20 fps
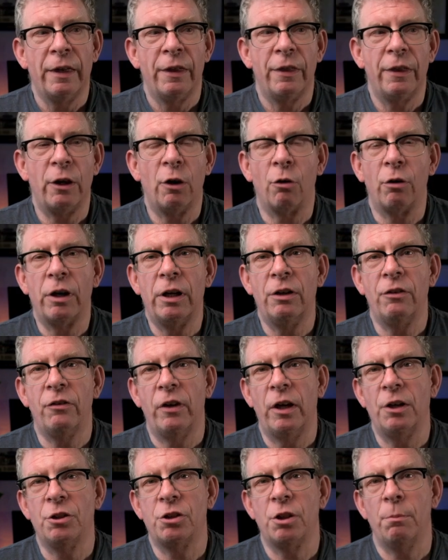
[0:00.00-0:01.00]
The
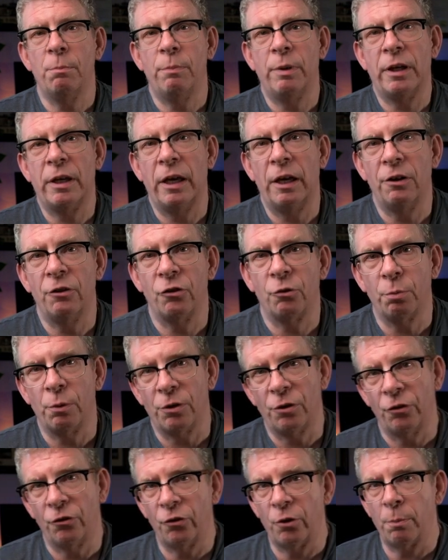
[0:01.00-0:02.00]
orientation begins
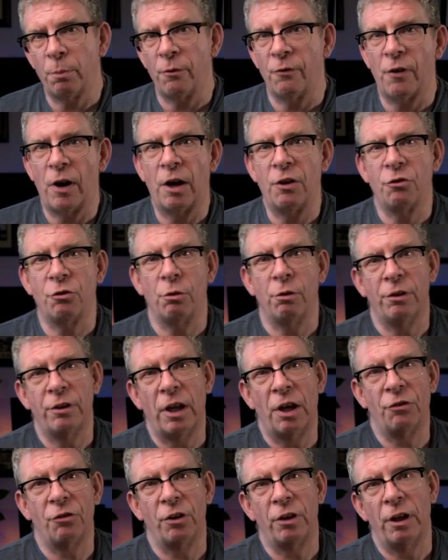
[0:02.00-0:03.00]
with the supervisor or
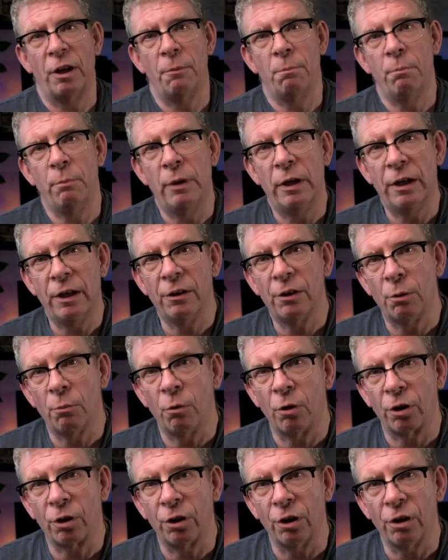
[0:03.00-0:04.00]
designate meeting the
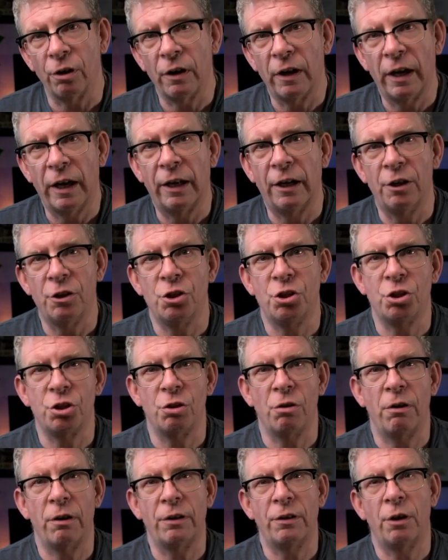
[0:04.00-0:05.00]
worker and
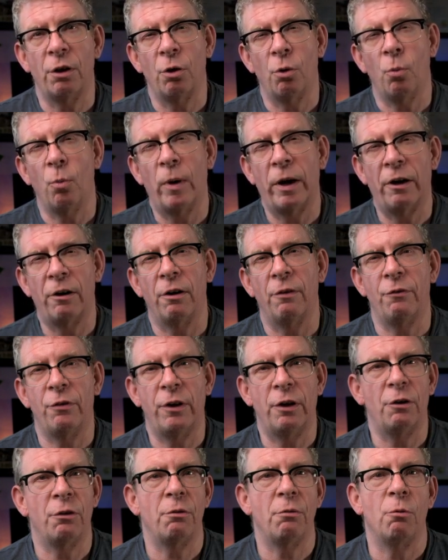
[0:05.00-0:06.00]
ensuring they're aware of
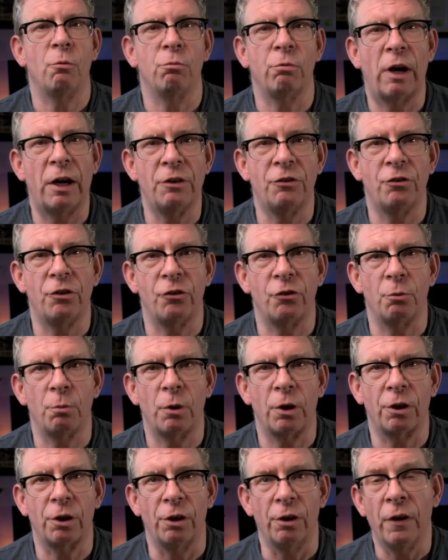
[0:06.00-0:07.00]
their rights as a
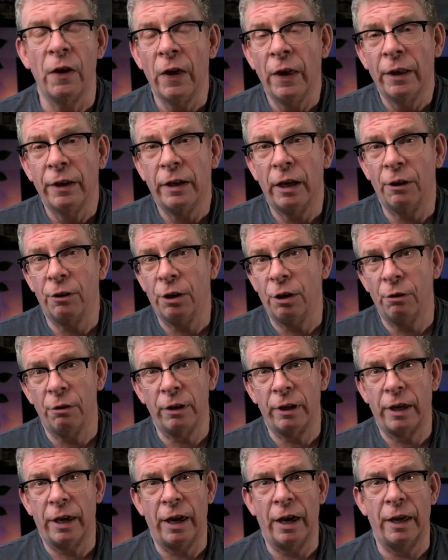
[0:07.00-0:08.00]
worker. Now, here
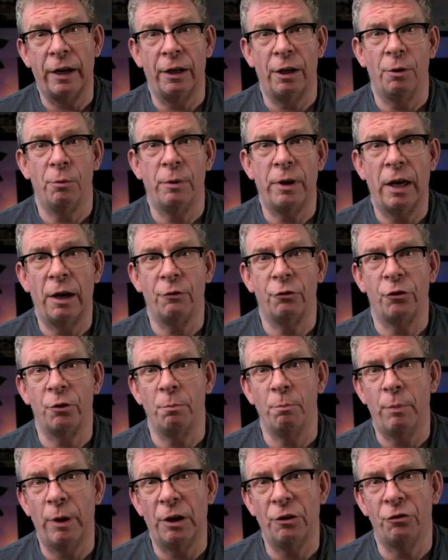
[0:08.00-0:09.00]
in Canada, we have
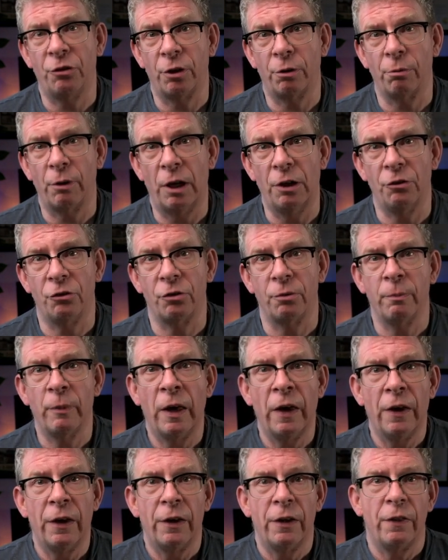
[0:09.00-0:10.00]
some basic rights.
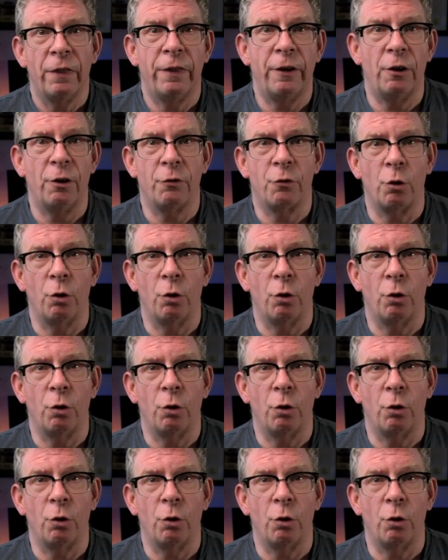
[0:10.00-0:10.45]
There, of